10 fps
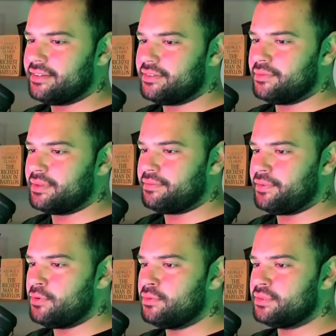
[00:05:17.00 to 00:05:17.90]
with
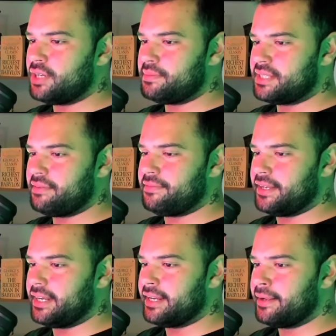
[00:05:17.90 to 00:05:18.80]
full Top Step
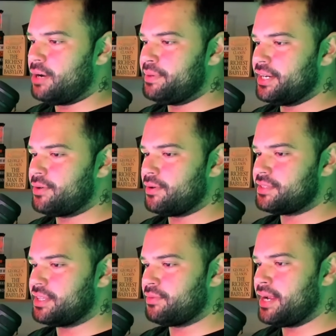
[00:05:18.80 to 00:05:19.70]
funding, copied
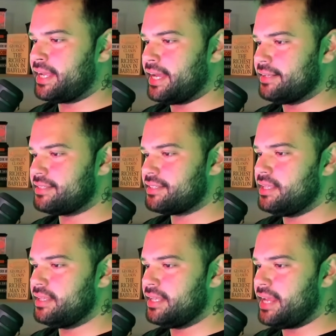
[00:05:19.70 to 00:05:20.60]
across the 3 accounts,
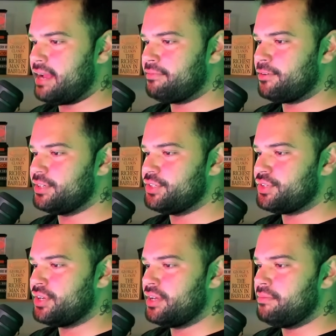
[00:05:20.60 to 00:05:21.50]
an
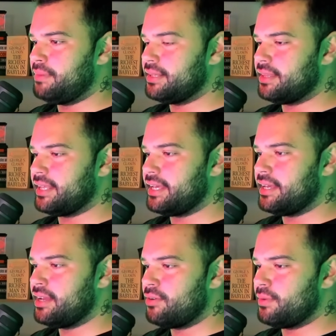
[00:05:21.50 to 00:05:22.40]
average
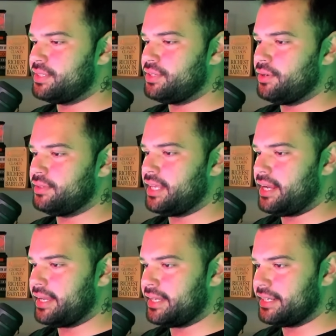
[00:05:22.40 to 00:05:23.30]
monthly return that
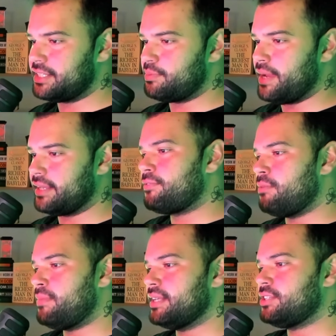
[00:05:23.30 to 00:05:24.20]
I can expect
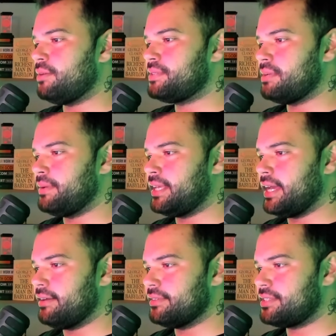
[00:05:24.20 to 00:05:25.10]
from my Top Step
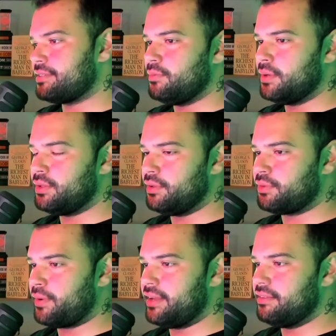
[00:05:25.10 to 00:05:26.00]
accounts with all
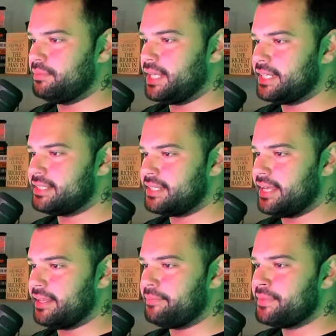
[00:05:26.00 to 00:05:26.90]
3 of them linked
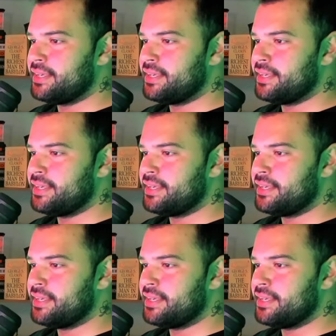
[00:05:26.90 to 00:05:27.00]
together.